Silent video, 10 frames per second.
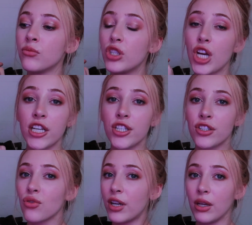which I
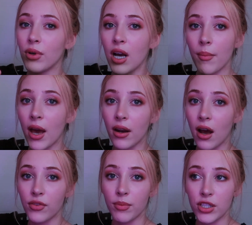just thought he would come out
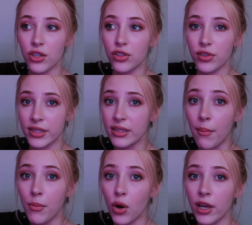after my surgery at
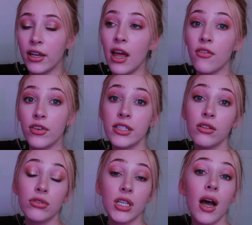some point, and every
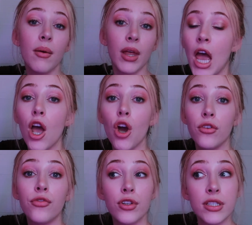single time like, I
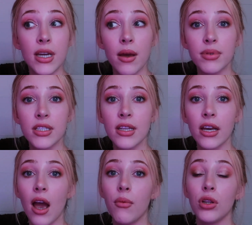heard footsteps,
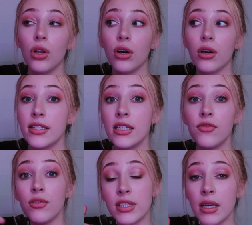like I would look to see
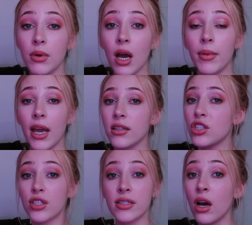if it was him coming out
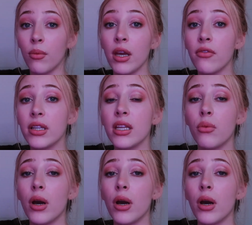to just tell me everything